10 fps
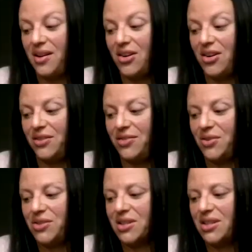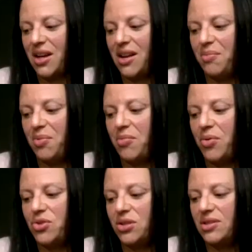all of those exciting
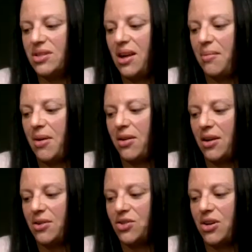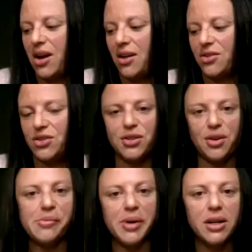promotions came out yesterday. There's
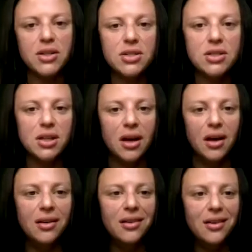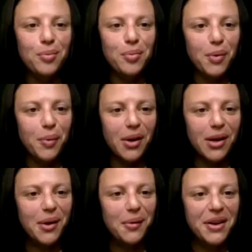so much to be
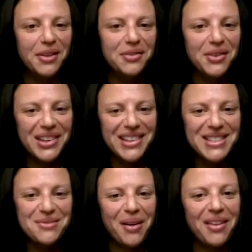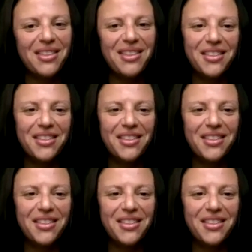working with for this month.